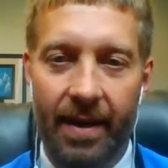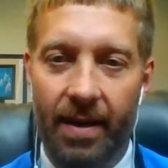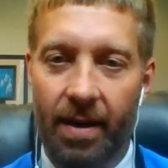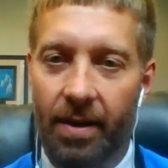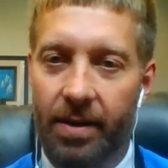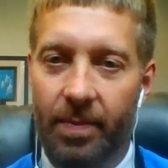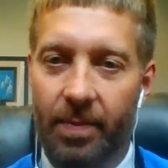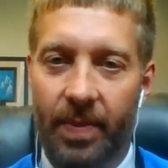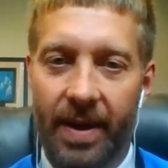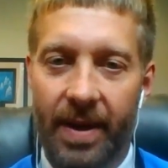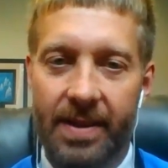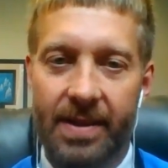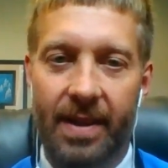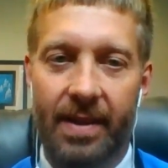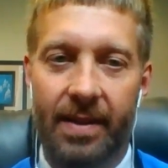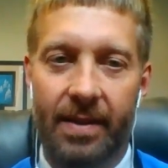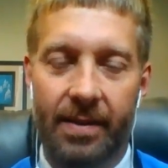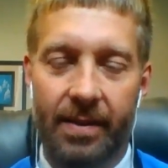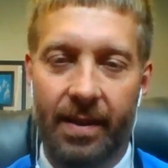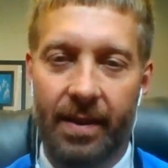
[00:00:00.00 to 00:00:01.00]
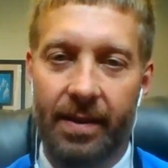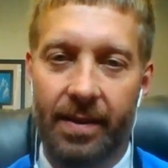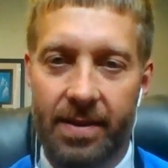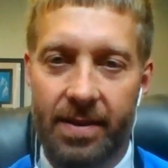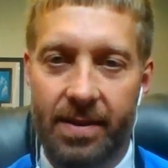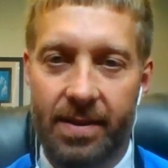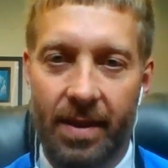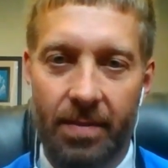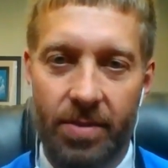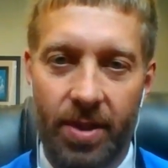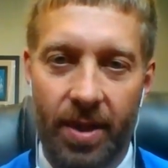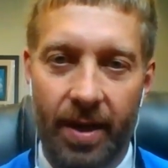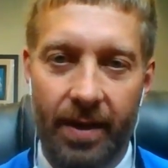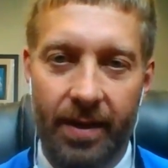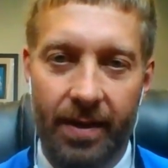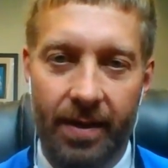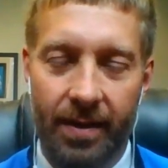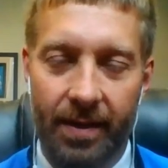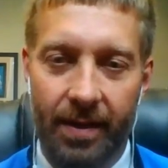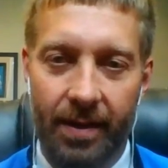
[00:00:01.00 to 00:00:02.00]
all depends on the
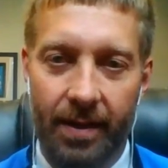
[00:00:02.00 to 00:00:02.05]
subject,